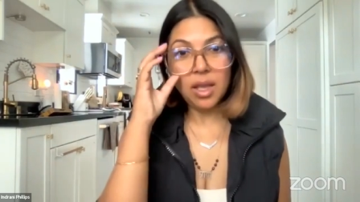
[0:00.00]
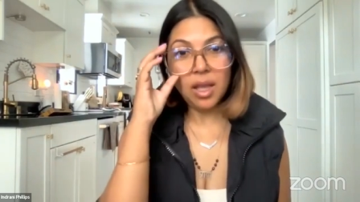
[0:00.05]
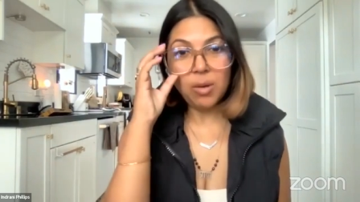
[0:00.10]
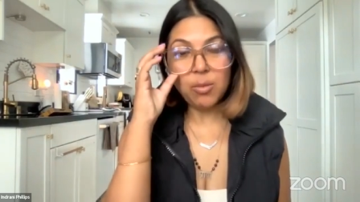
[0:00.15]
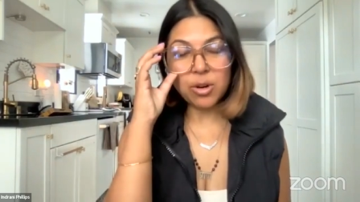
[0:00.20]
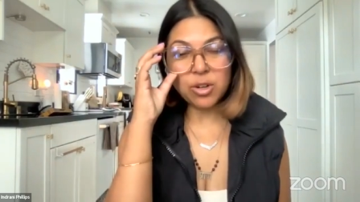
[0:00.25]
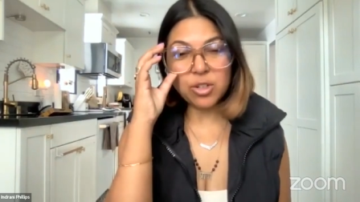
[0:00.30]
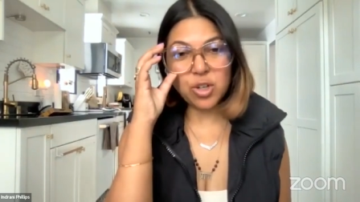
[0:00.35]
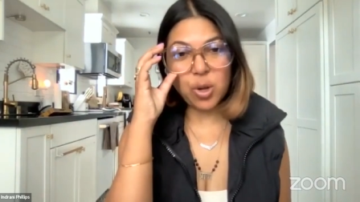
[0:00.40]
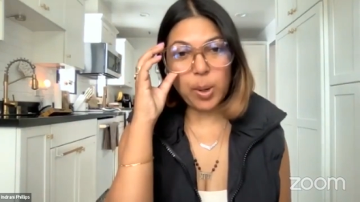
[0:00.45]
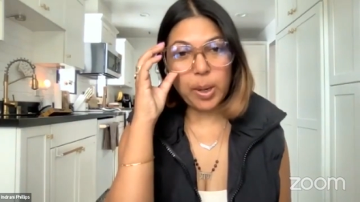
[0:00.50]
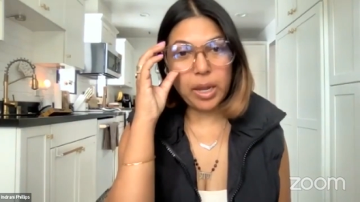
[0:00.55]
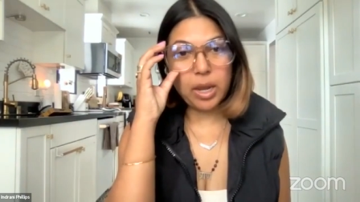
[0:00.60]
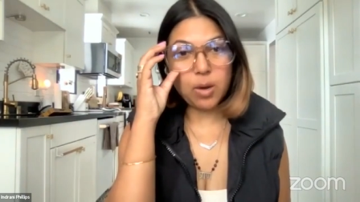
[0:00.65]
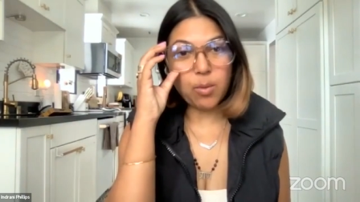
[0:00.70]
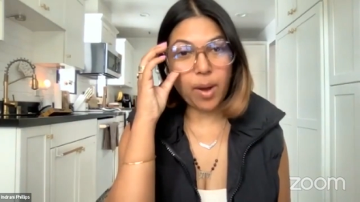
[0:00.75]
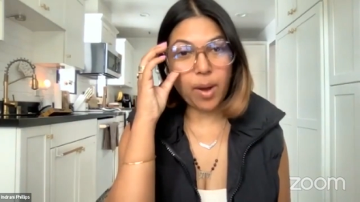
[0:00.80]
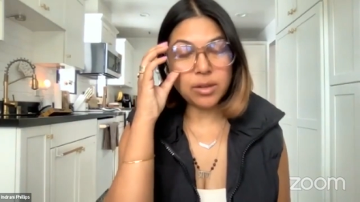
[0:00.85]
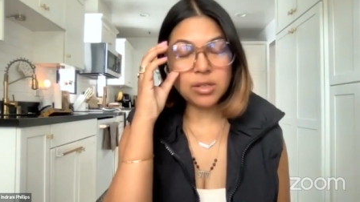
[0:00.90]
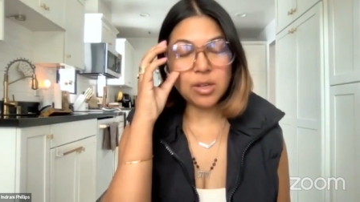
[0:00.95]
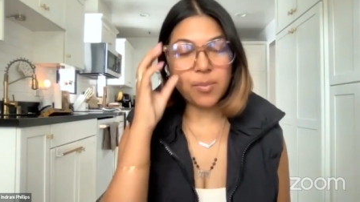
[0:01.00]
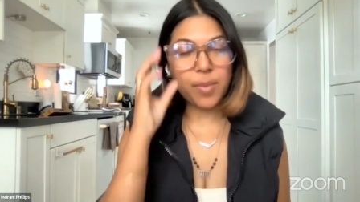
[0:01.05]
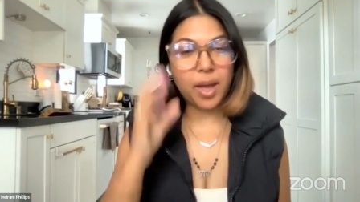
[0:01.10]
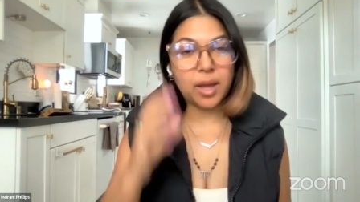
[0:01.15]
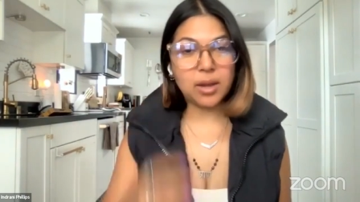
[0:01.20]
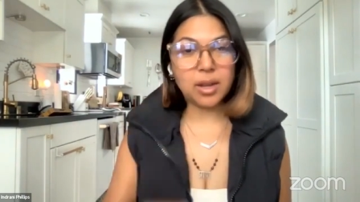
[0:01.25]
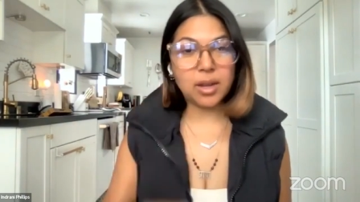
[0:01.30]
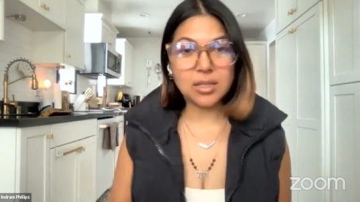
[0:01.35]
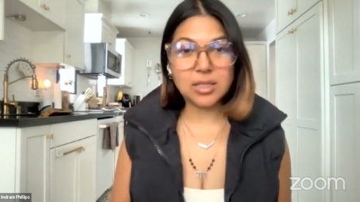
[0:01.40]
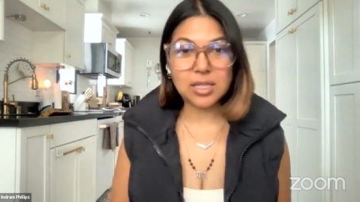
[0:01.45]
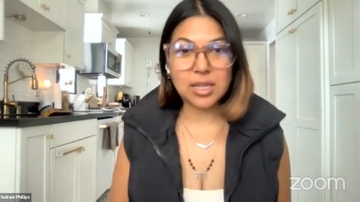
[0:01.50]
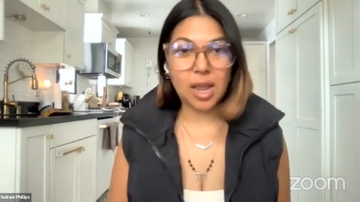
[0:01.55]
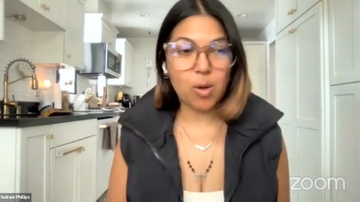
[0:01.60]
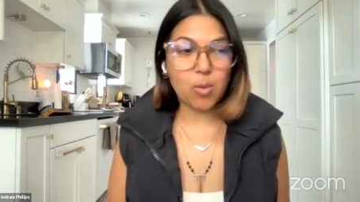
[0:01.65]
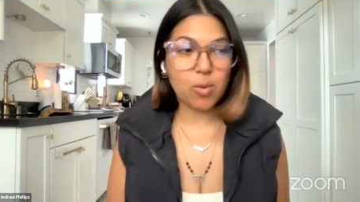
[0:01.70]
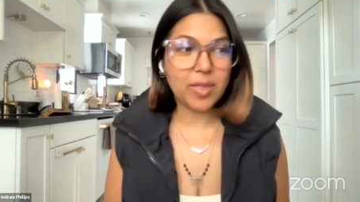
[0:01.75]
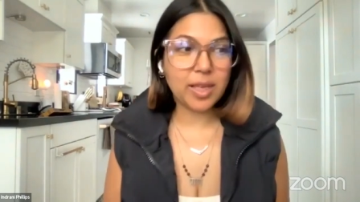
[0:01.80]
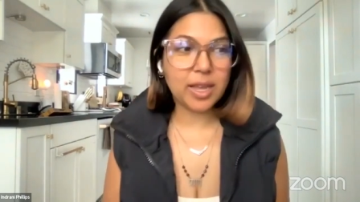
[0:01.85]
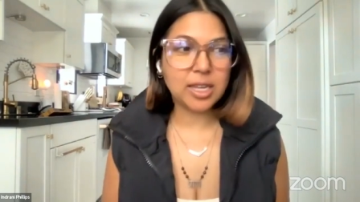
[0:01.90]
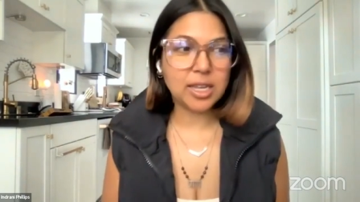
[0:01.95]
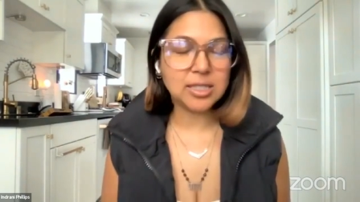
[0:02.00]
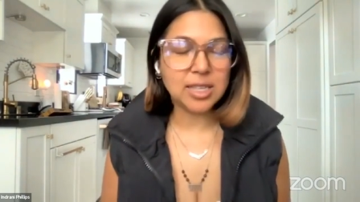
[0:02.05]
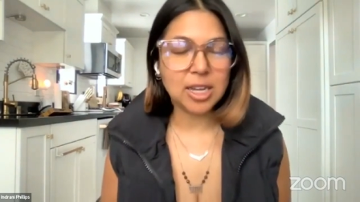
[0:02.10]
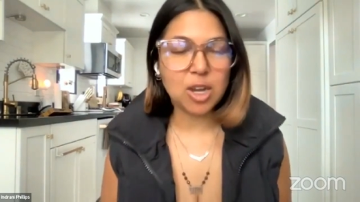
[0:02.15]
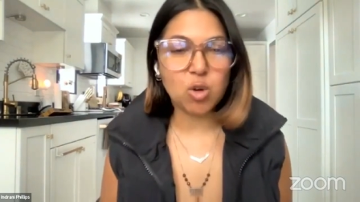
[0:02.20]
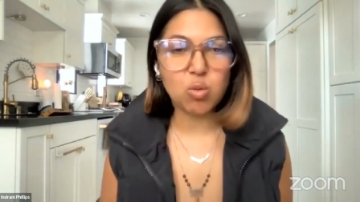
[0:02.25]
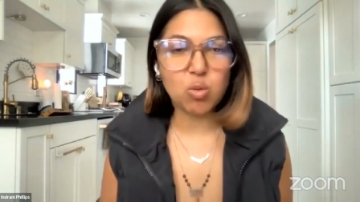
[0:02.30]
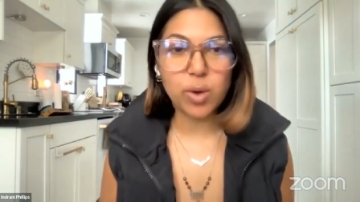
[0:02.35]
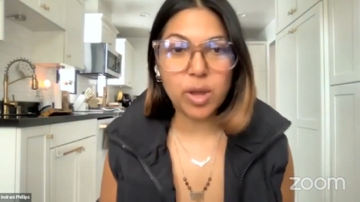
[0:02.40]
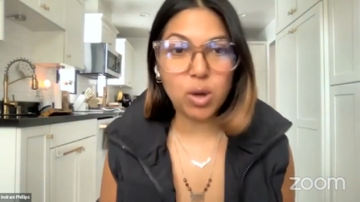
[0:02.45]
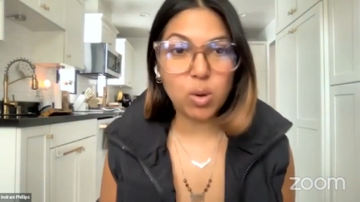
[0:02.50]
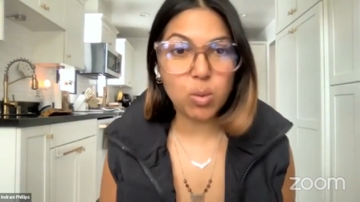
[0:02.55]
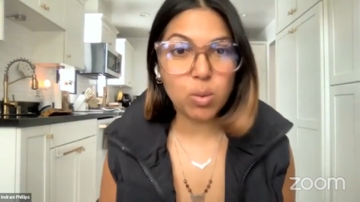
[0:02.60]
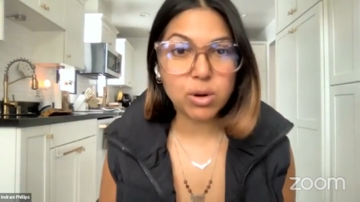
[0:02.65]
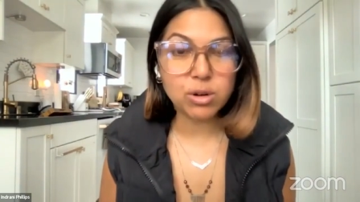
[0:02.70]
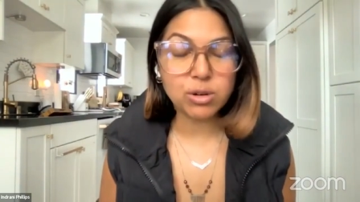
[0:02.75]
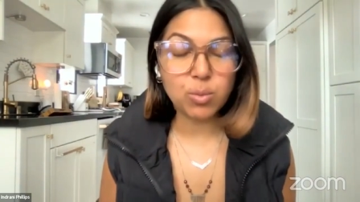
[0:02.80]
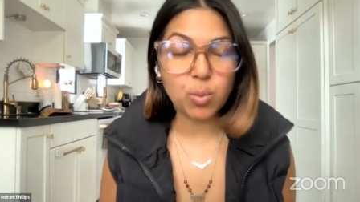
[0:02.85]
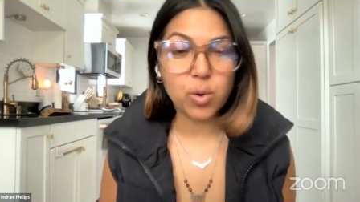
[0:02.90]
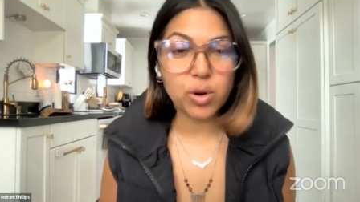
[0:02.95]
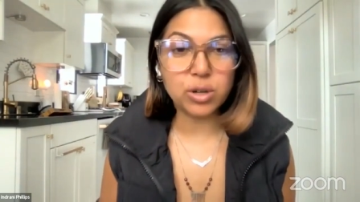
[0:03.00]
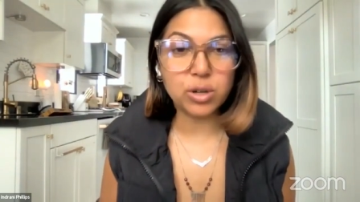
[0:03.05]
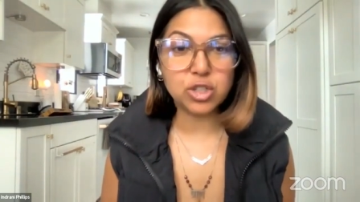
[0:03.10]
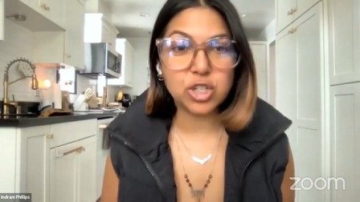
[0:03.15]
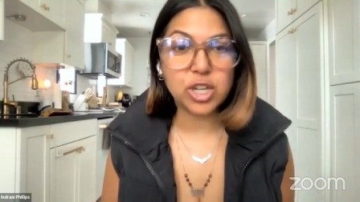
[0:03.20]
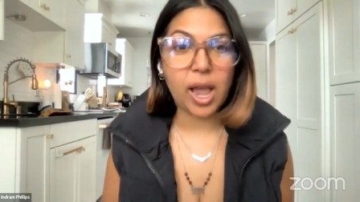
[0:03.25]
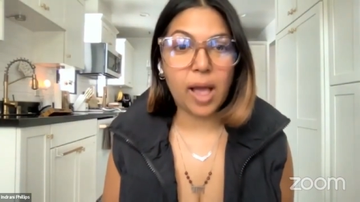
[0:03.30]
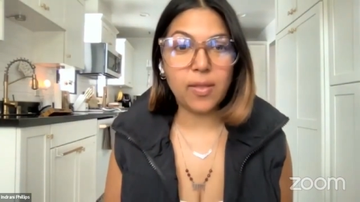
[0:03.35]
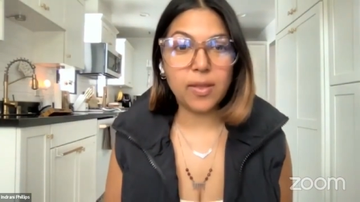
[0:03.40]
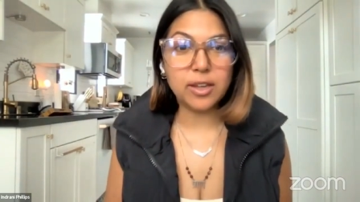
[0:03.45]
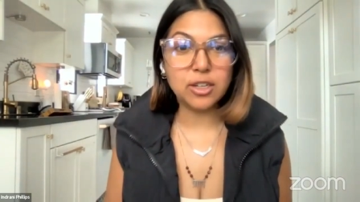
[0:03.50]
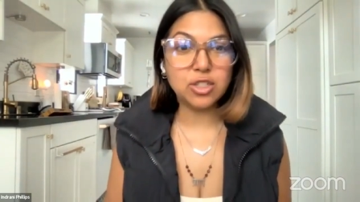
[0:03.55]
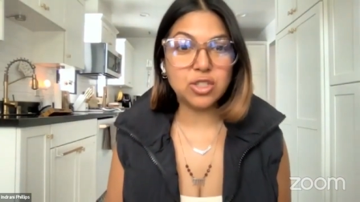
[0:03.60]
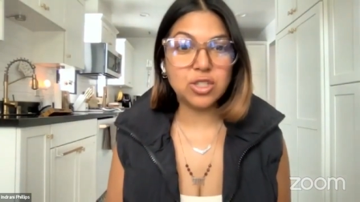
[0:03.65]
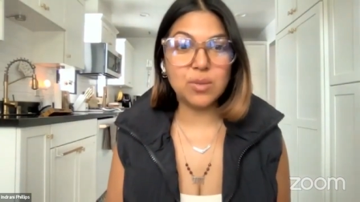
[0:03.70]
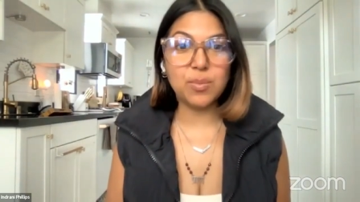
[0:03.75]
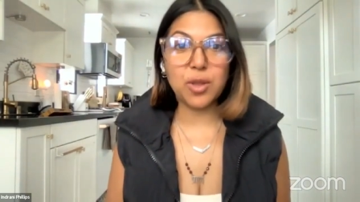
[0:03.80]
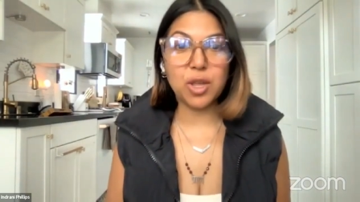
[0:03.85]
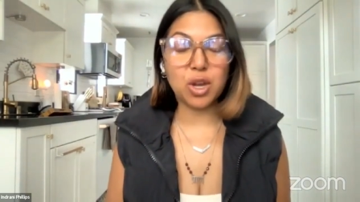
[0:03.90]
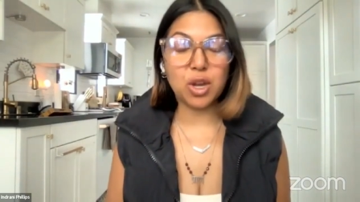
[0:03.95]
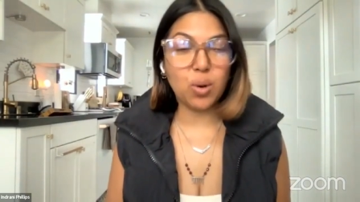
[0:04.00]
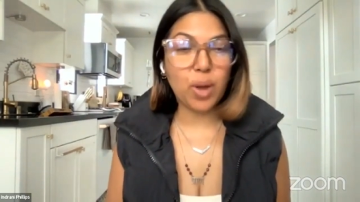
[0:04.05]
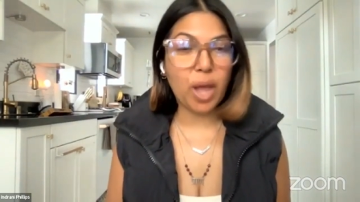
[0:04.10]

We we're joking around about it today. We're like, it's like a real world, world challenge to be like,